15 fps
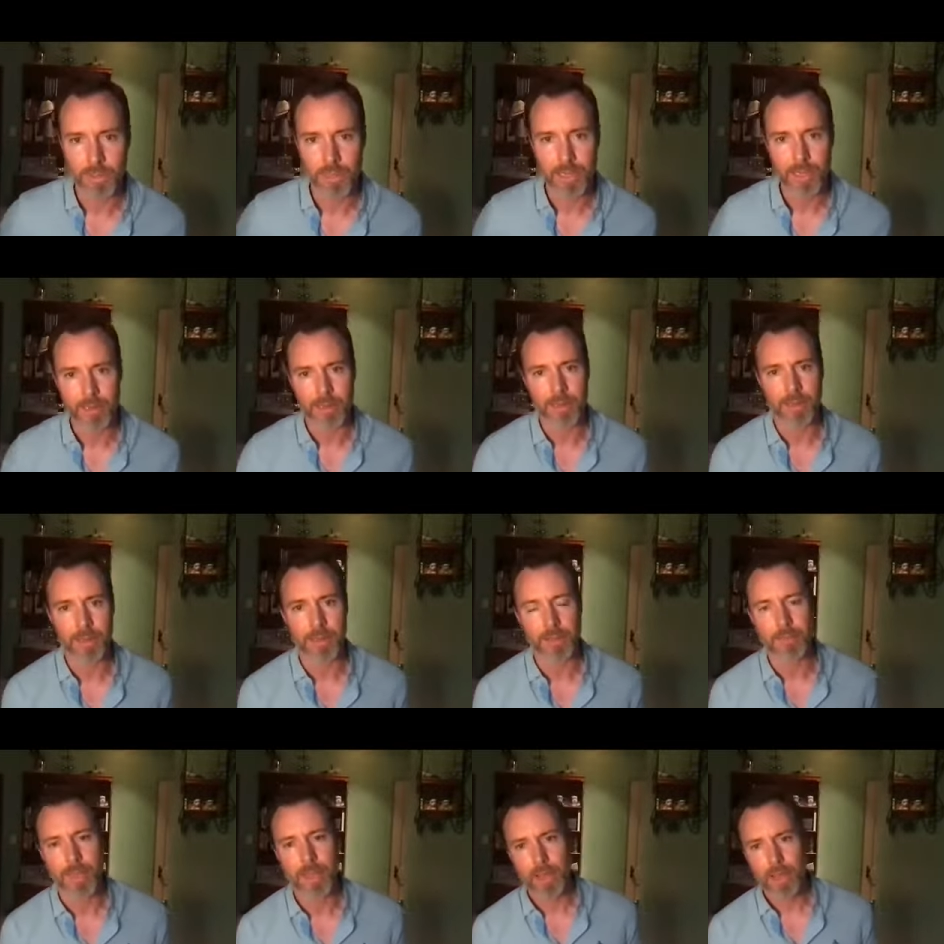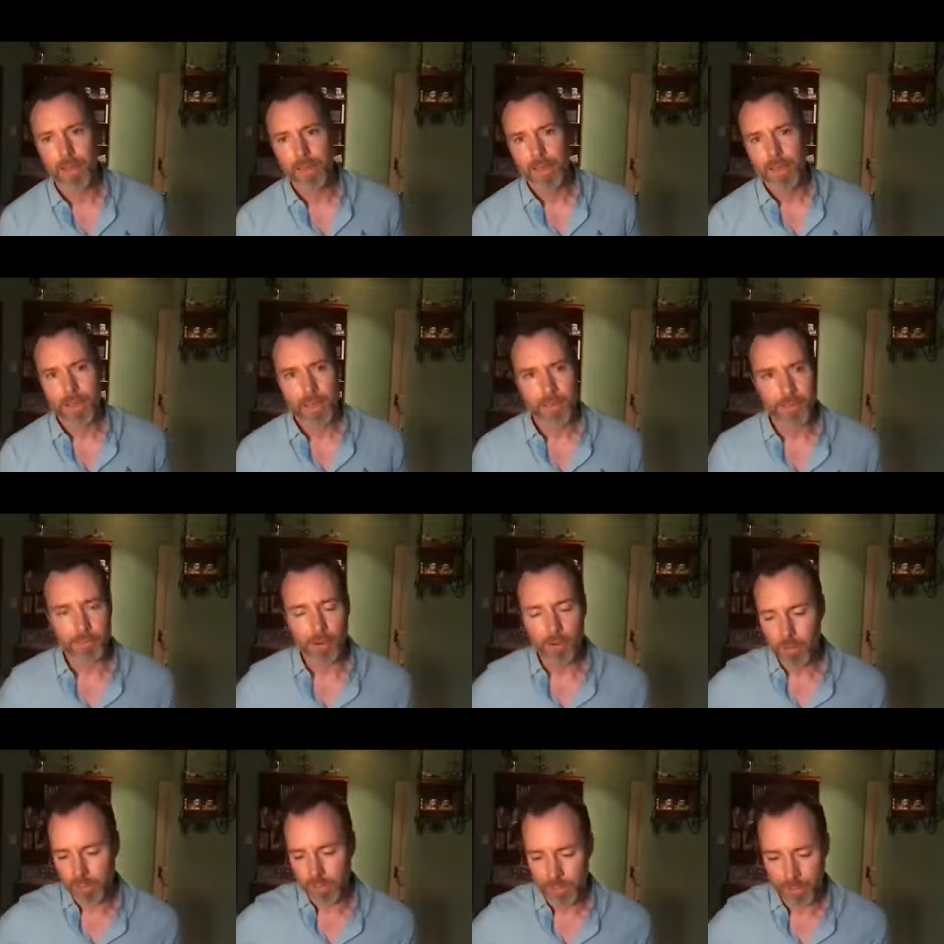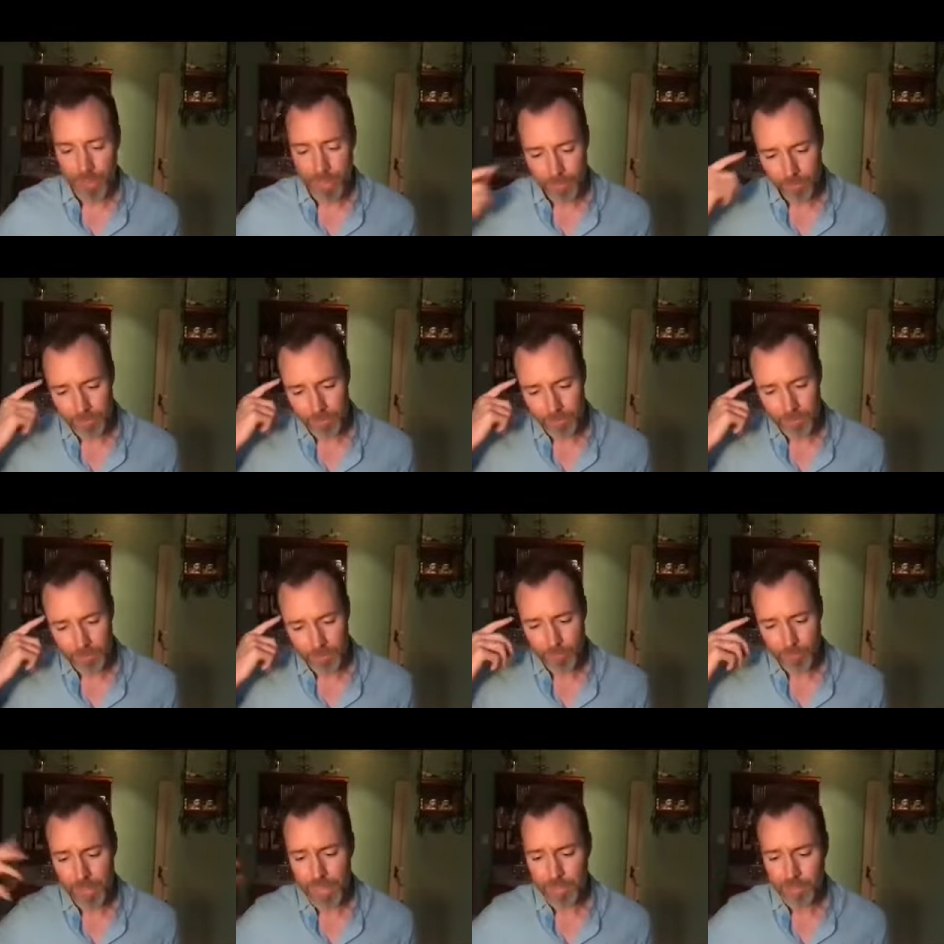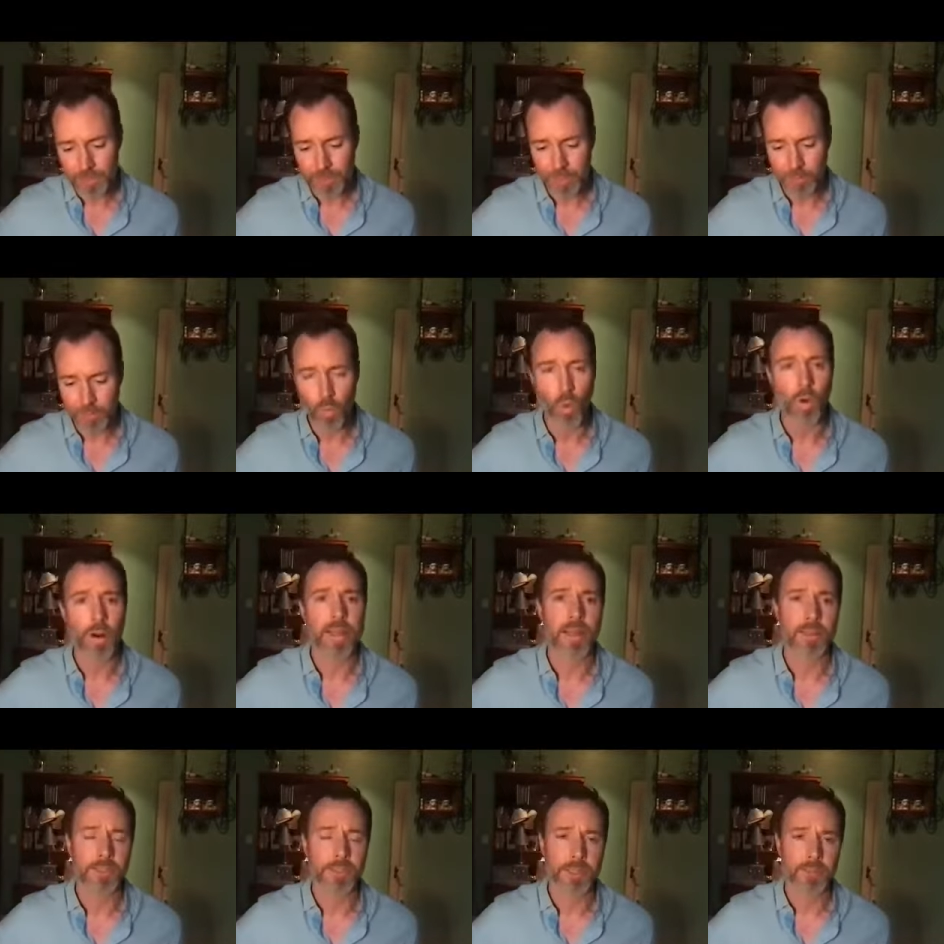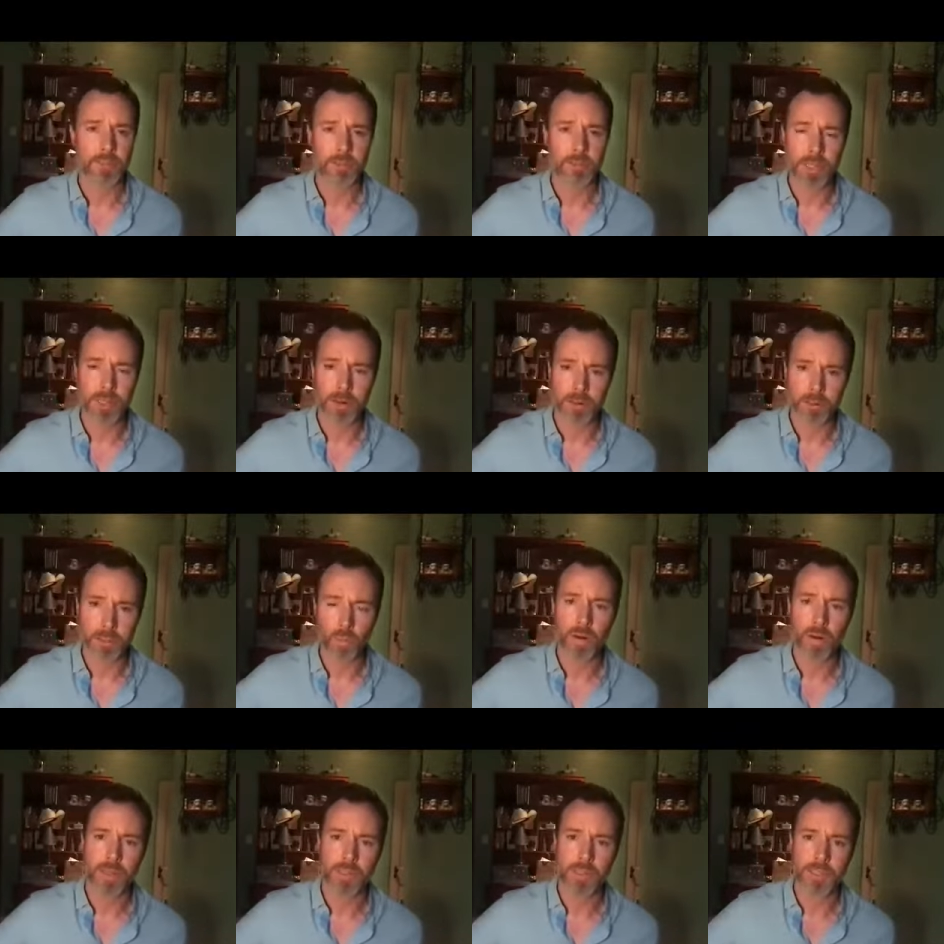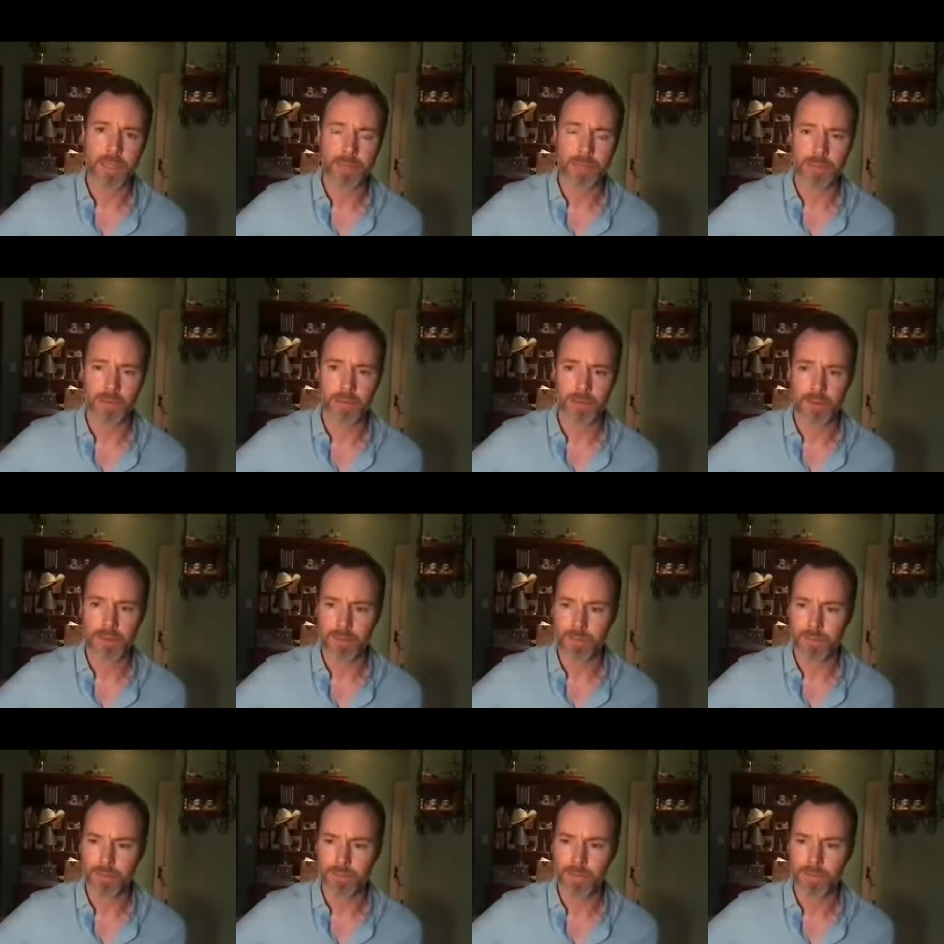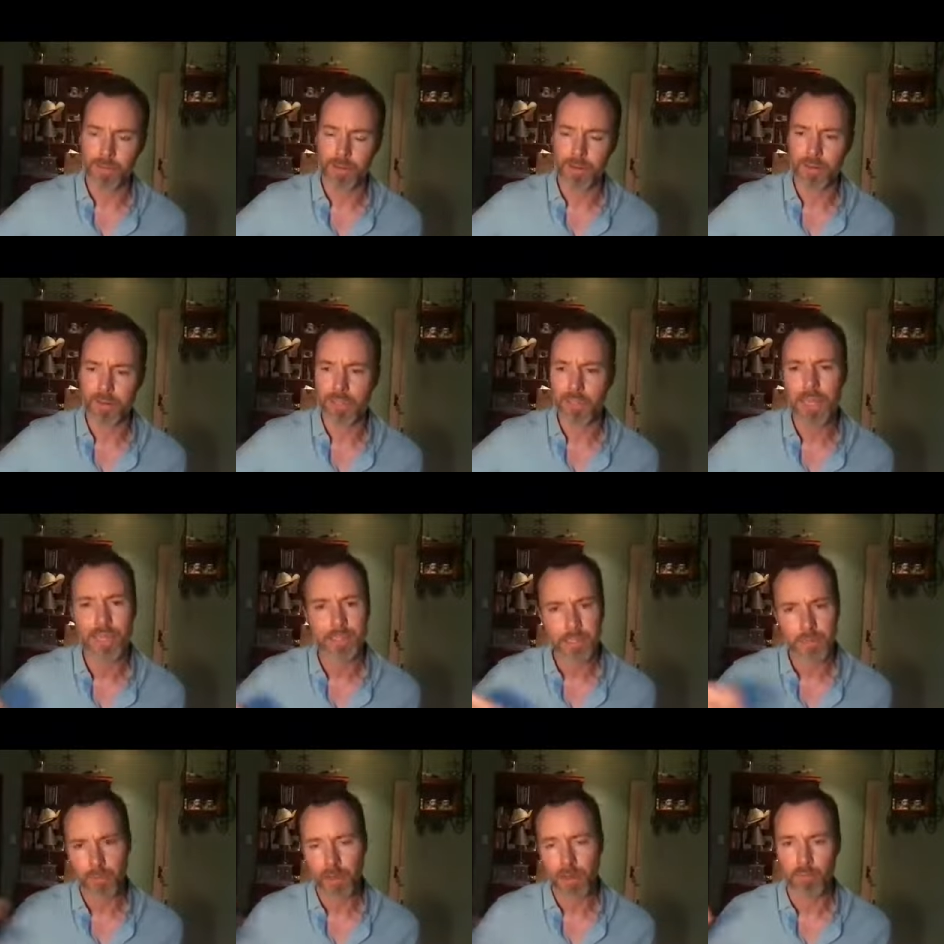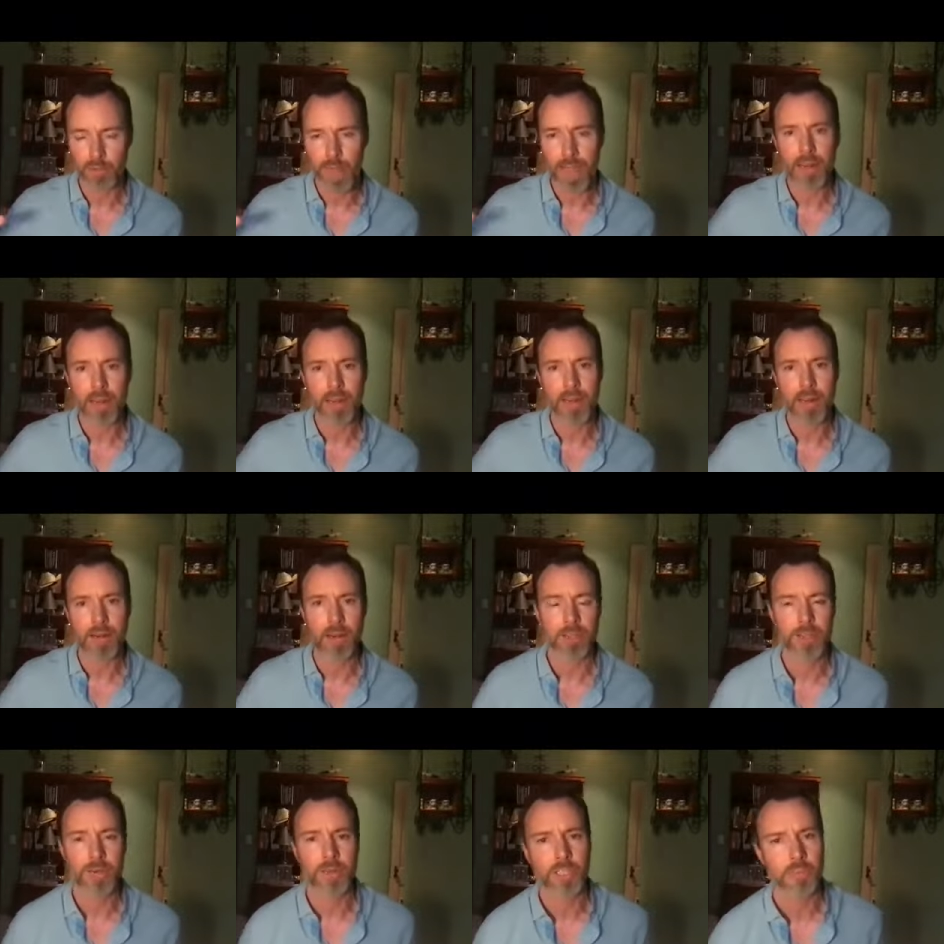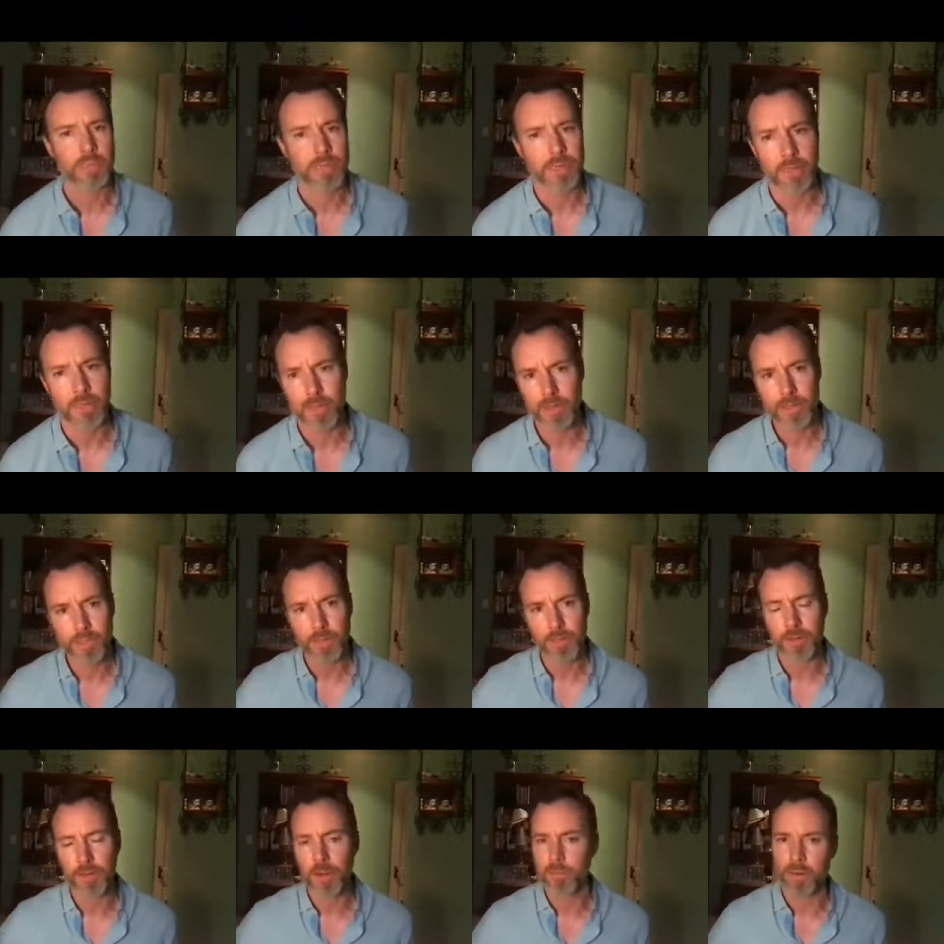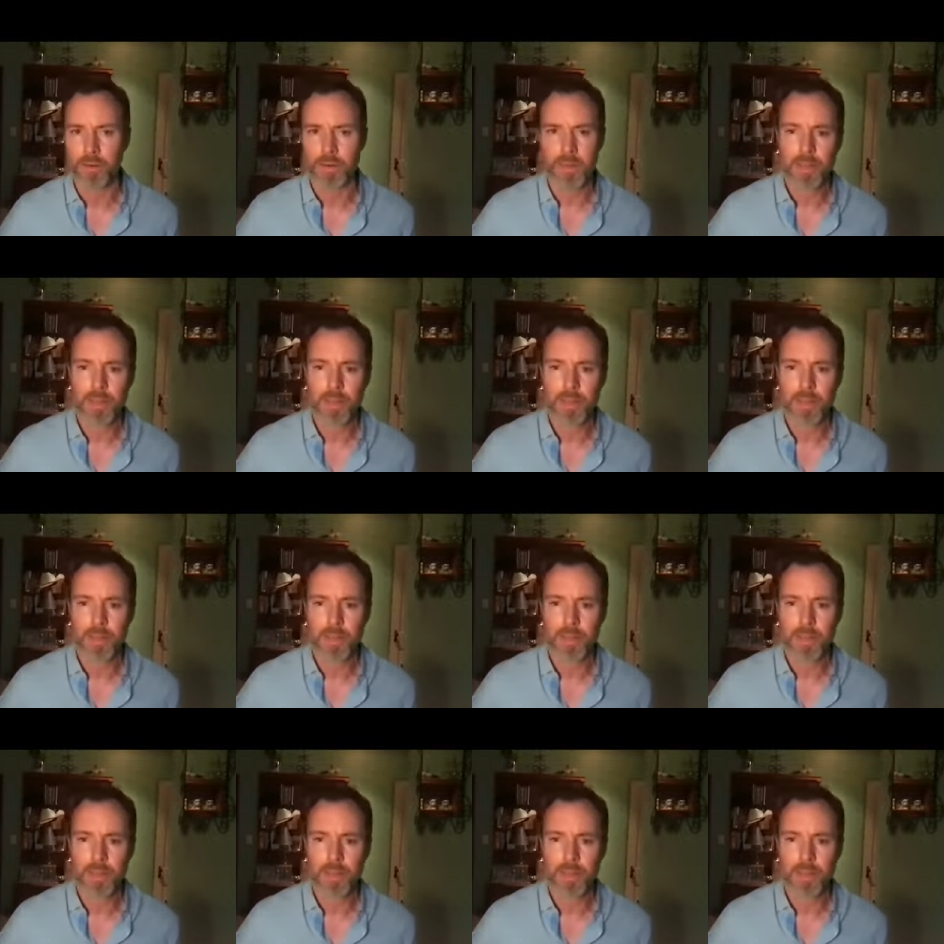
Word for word: And um, I was in Poland, and they have all these amazing warning symbols there, these warning signs. They're, um, you know, in the States, they're rather bland and kind of cartoonish, but in, in Eastern Europe, they're